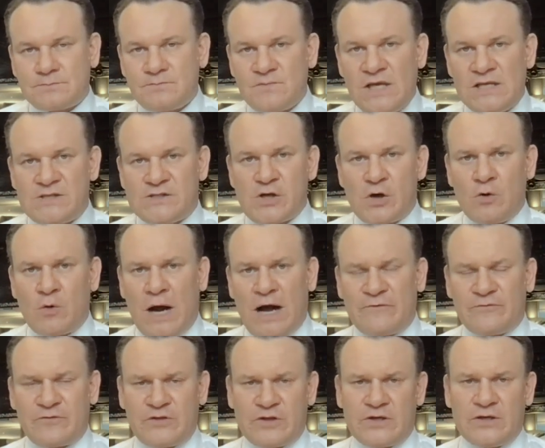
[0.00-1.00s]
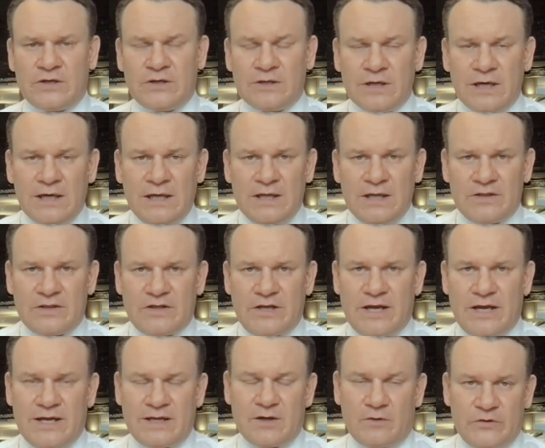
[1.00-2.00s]
So after the end
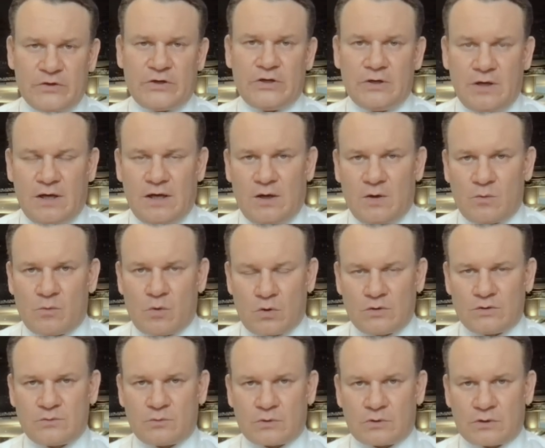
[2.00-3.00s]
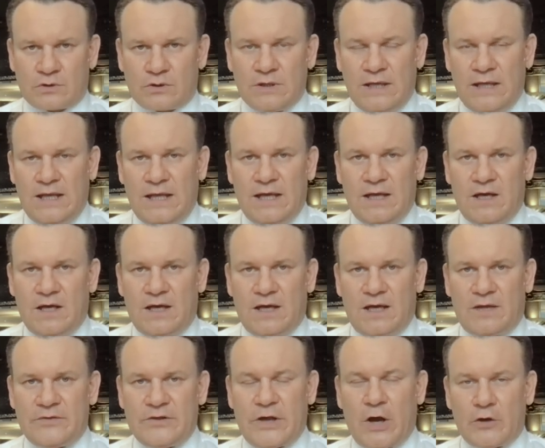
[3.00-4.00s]
of the World War,
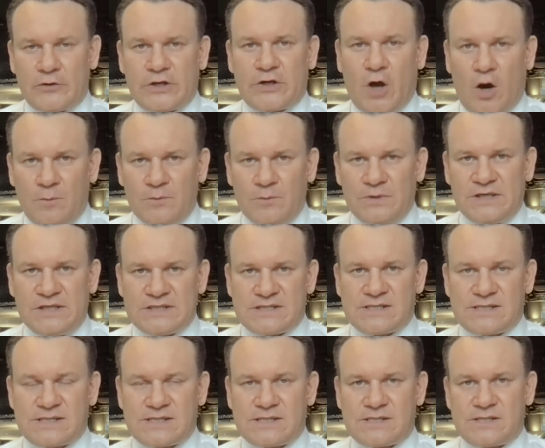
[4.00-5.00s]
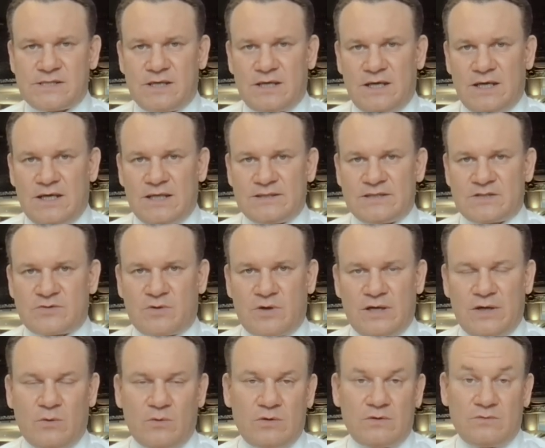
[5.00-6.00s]
the communists
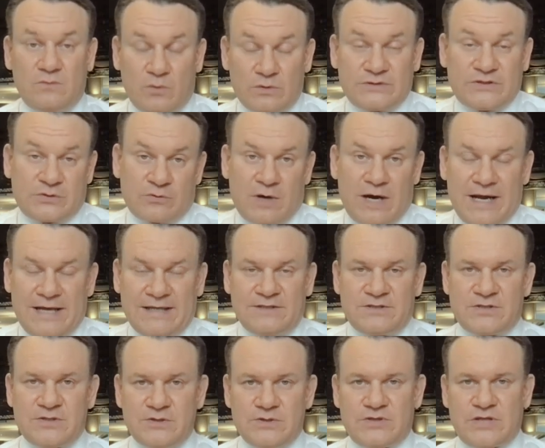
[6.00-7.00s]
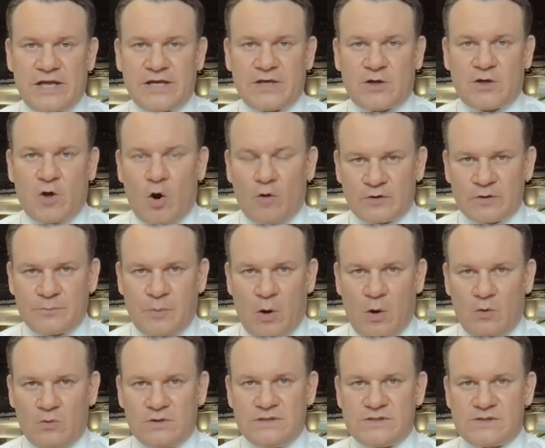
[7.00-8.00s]
were trying to take over
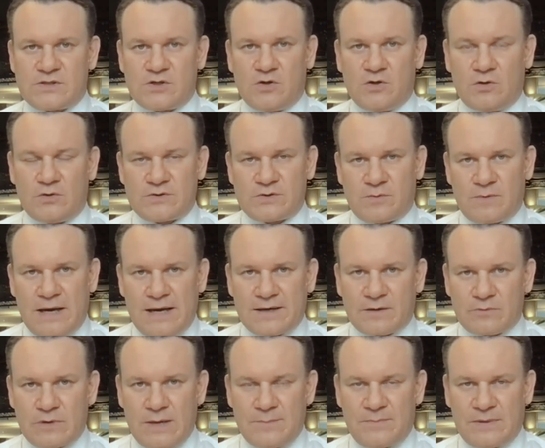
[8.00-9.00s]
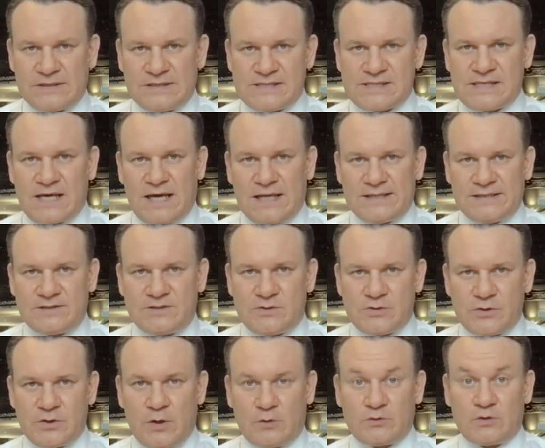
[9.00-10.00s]
Poland. So my grandpa decided to
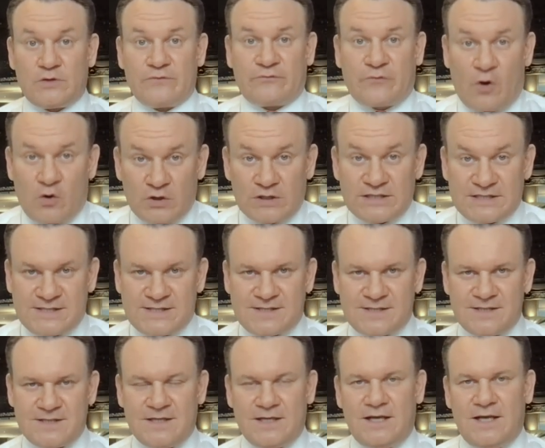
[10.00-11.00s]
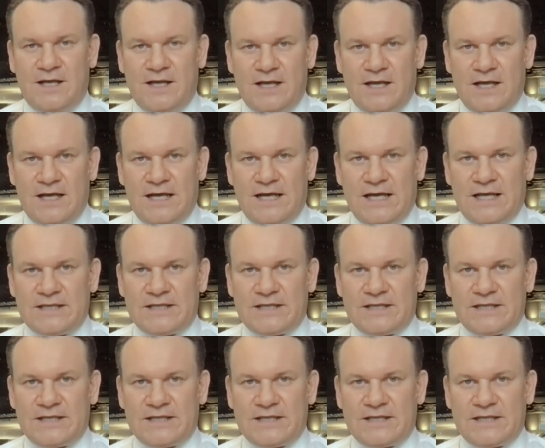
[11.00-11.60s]
go to the forest, and